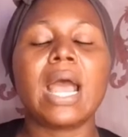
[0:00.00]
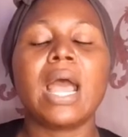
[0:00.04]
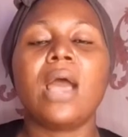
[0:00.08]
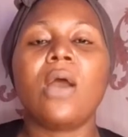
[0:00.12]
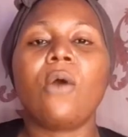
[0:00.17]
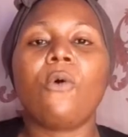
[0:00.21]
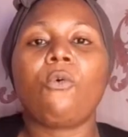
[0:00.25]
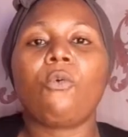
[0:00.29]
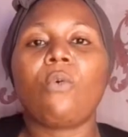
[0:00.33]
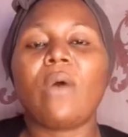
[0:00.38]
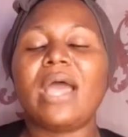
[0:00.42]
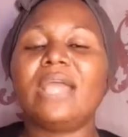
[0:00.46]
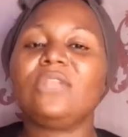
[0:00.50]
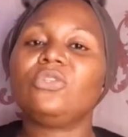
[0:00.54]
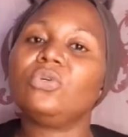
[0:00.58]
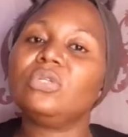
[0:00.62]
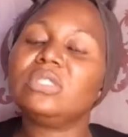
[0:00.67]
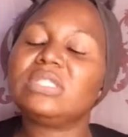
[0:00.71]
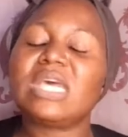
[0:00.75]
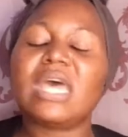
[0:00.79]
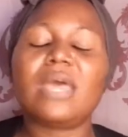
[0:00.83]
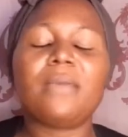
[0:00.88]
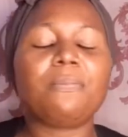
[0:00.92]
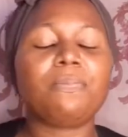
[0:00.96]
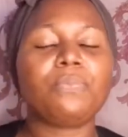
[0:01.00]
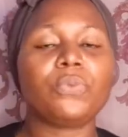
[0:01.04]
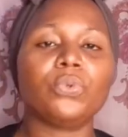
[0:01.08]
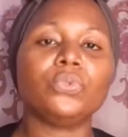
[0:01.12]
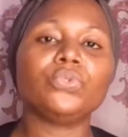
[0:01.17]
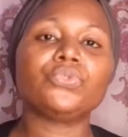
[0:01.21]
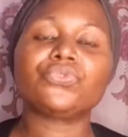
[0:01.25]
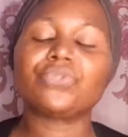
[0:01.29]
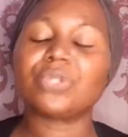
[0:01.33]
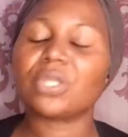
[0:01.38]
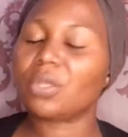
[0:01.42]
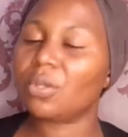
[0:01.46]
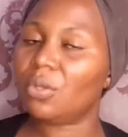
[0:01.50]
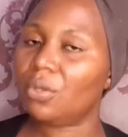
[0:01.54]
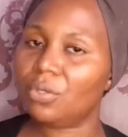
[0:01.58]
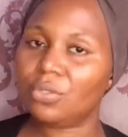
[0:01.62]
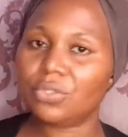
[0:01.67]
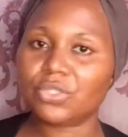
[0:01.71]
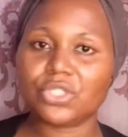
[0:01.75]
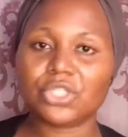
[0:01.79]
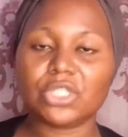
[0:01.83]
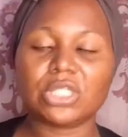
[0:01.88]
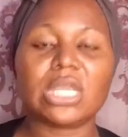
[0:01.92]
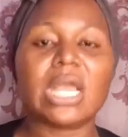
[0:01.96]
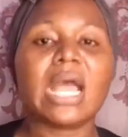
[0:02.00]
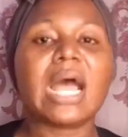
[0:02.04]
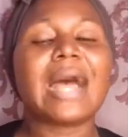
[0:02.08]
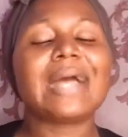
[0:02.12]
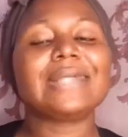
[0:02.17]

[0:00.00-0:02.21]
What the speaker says: why don't I build rheology?